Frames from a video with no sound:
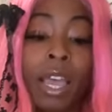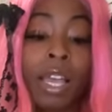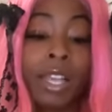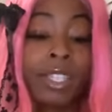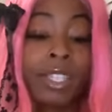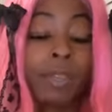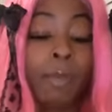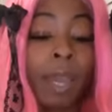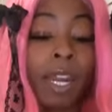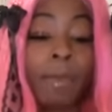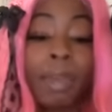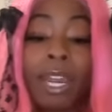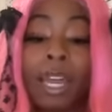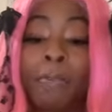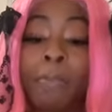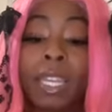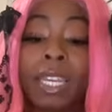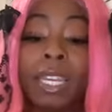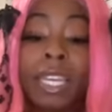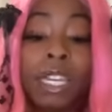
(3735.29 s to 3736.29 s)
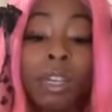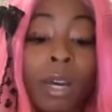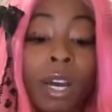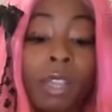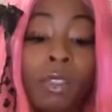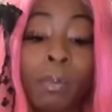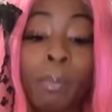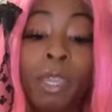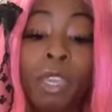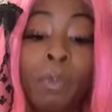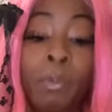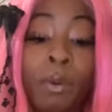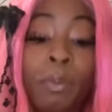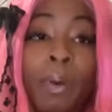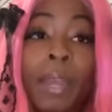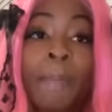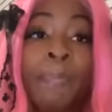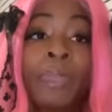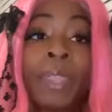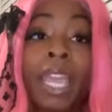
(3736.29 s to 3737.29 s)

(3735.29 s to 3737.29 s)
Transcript: Somebody may not be dealing with other people, but